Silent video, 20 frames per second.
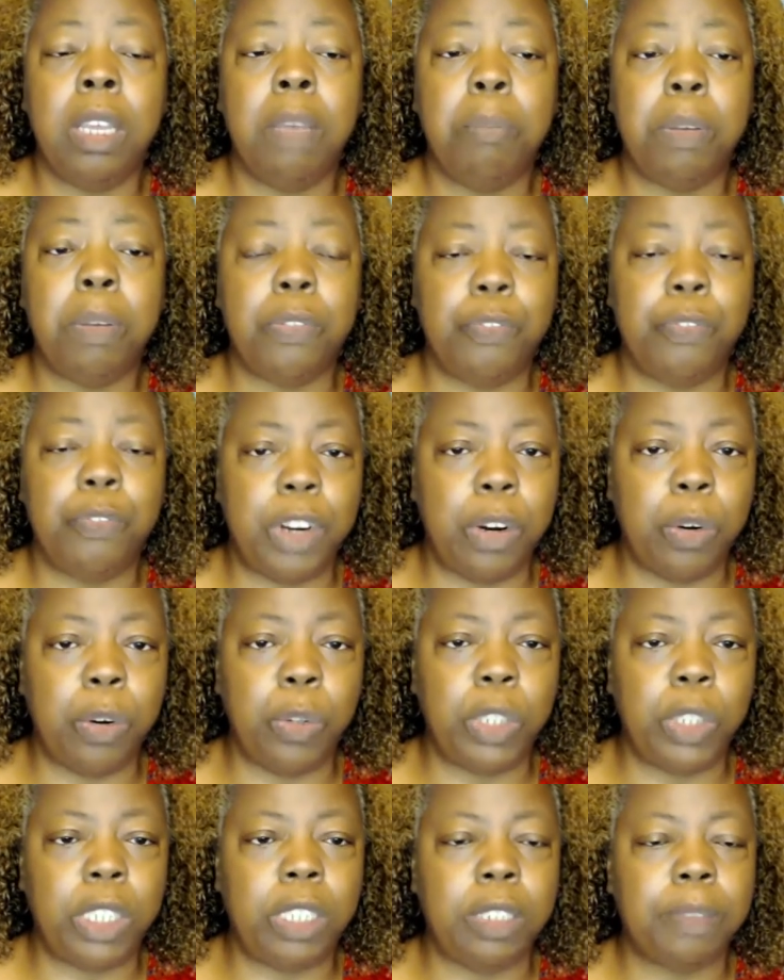But
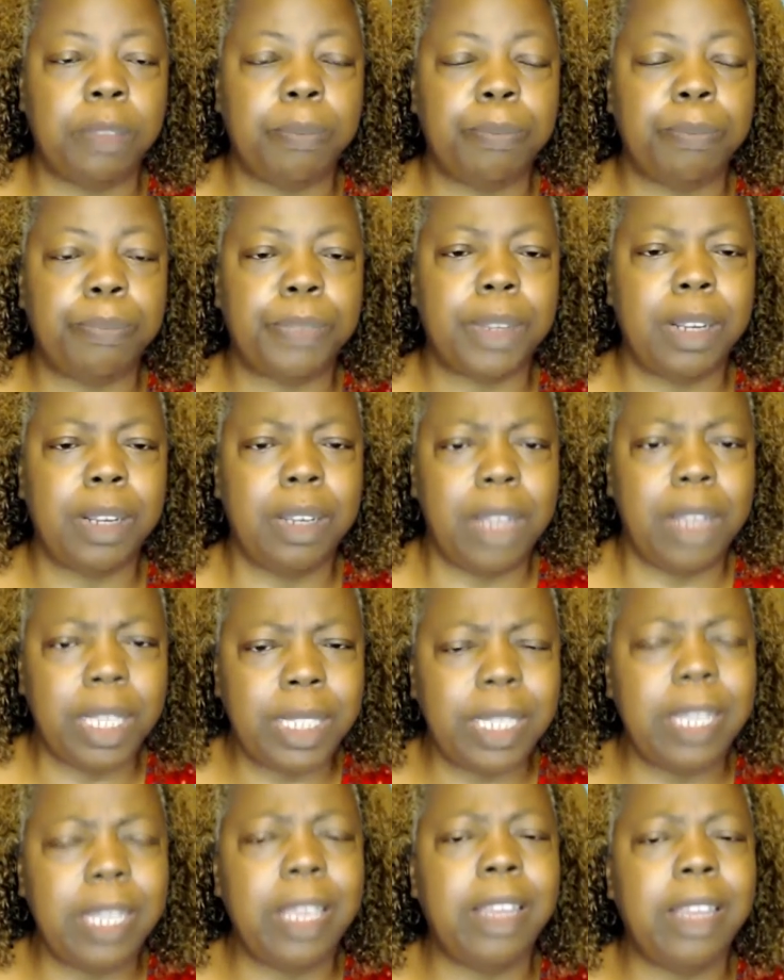first,
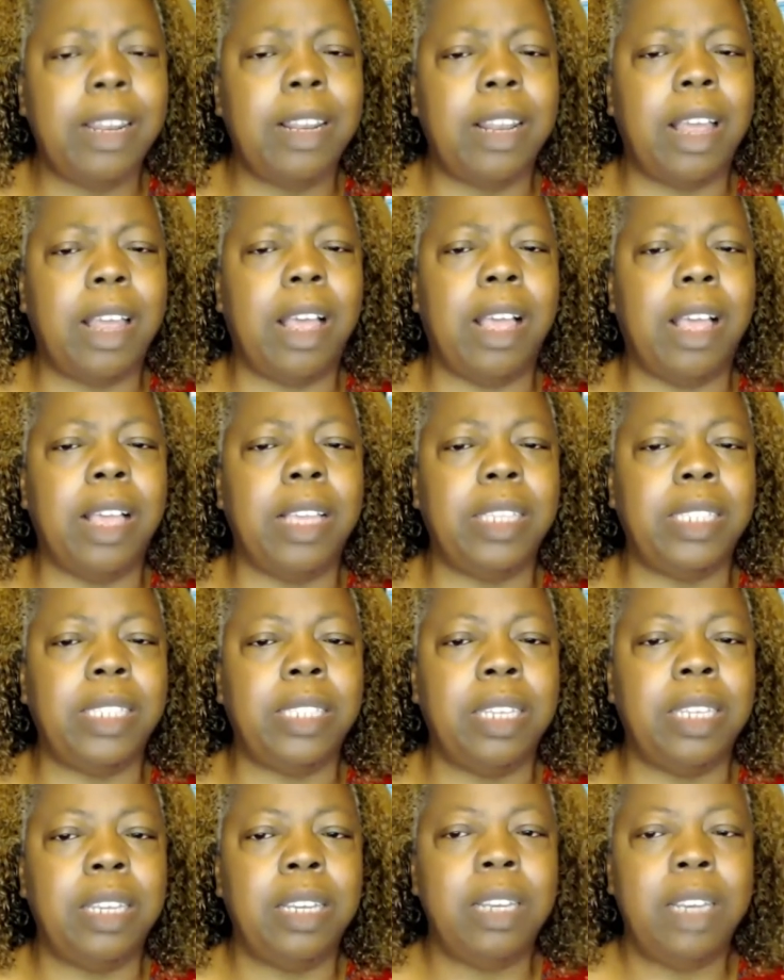let's
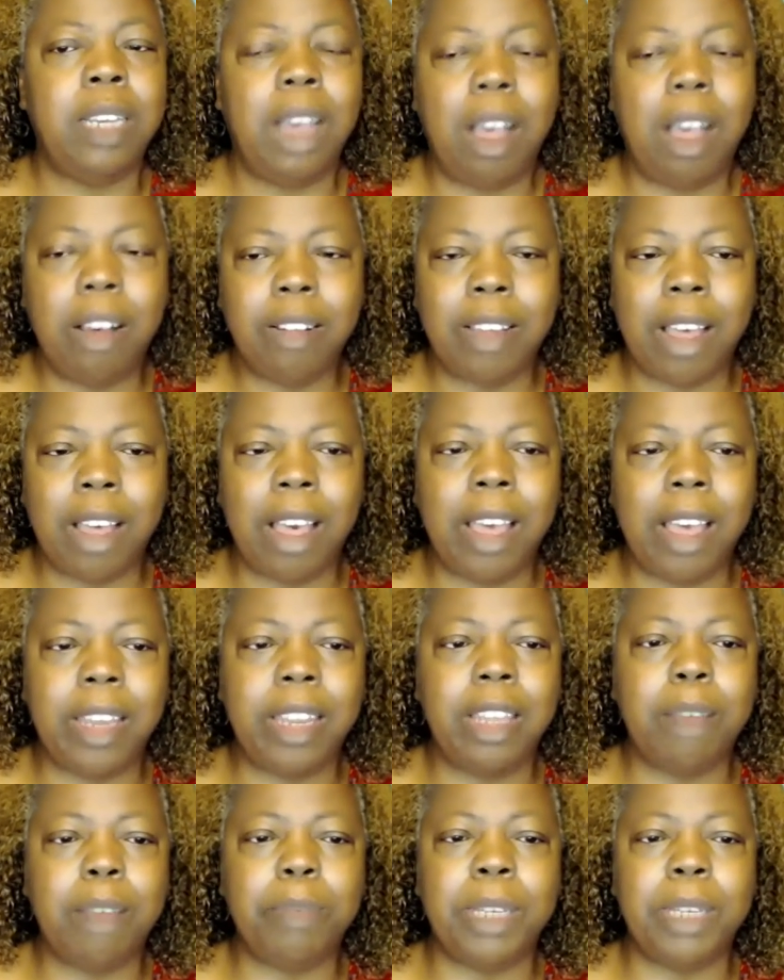analyze how
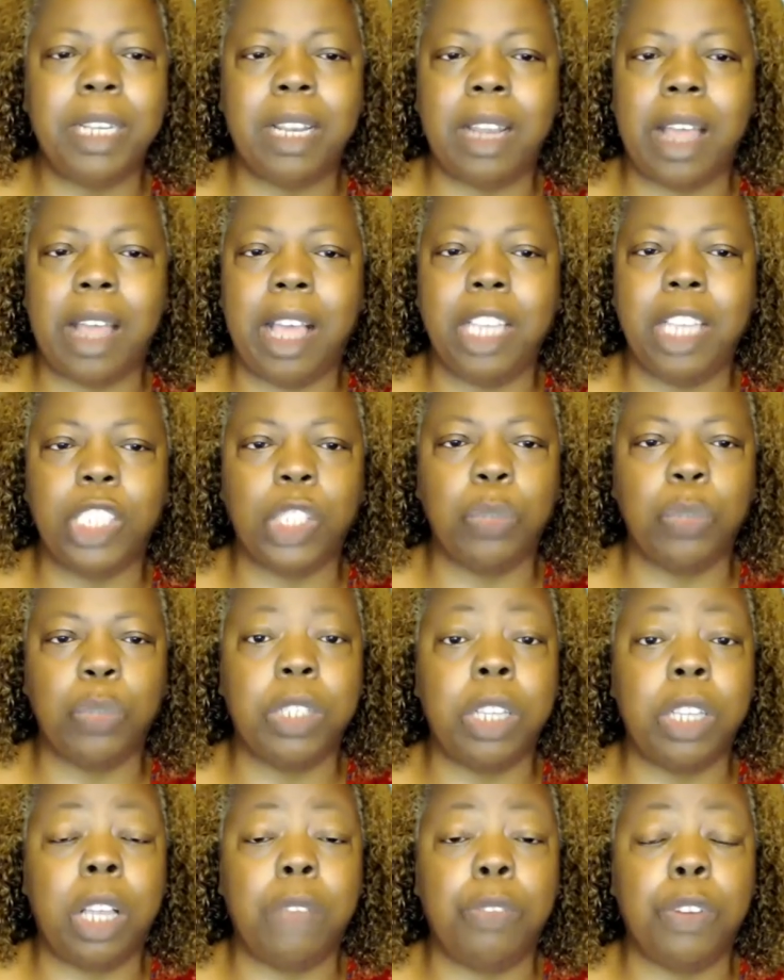God helped Elijah
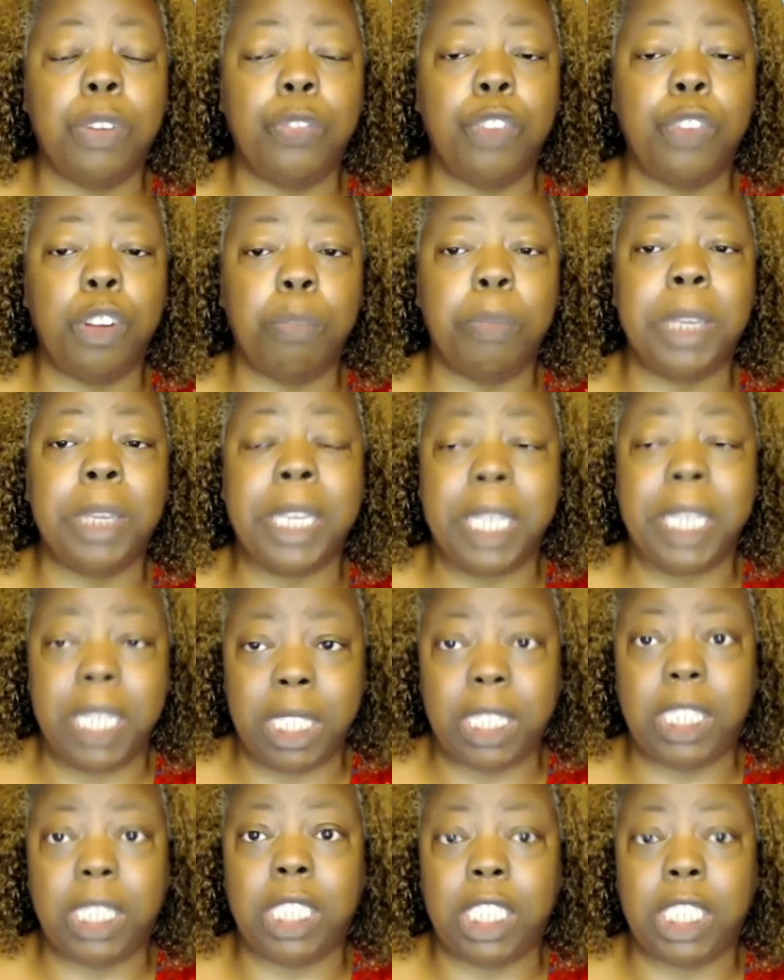recover from
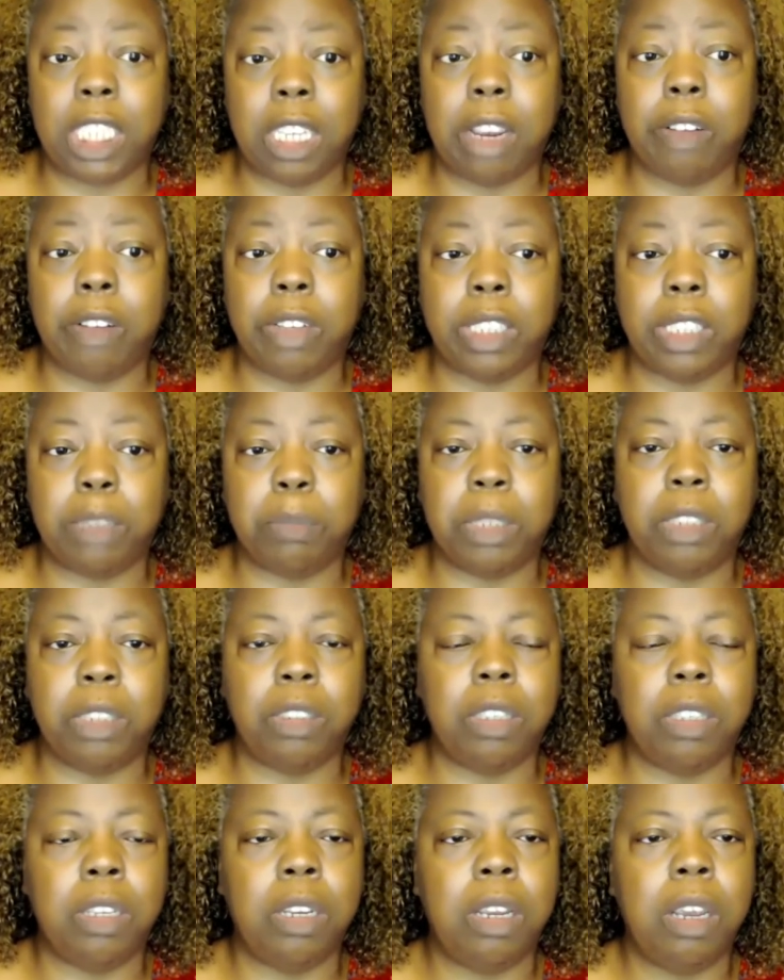his
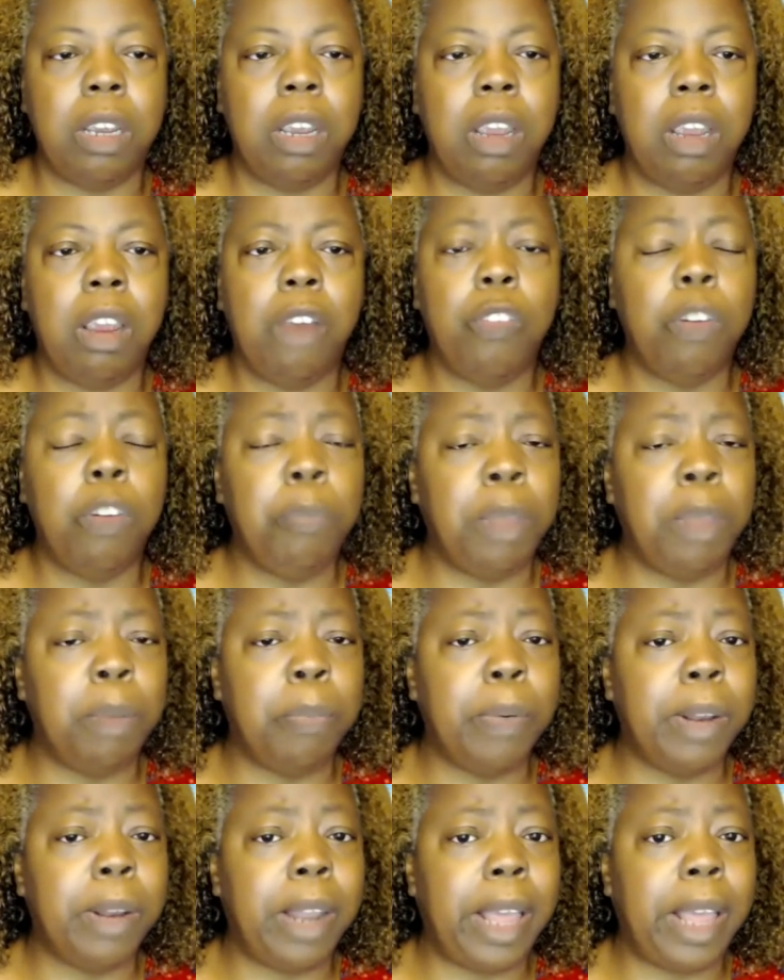discouragement.
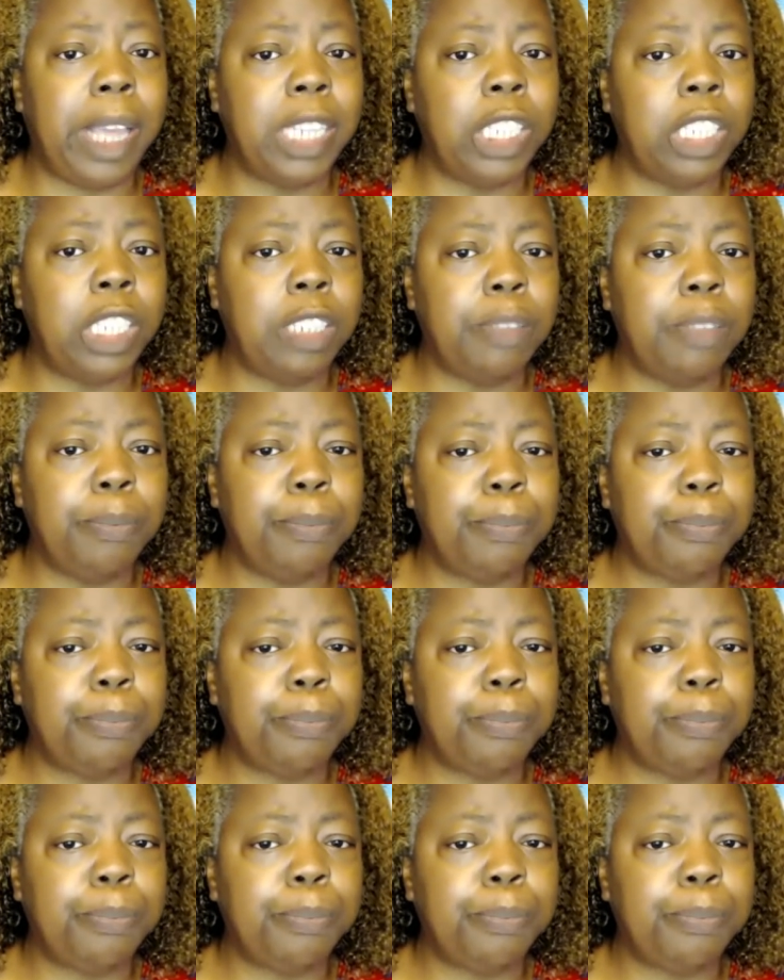Remember Elijah?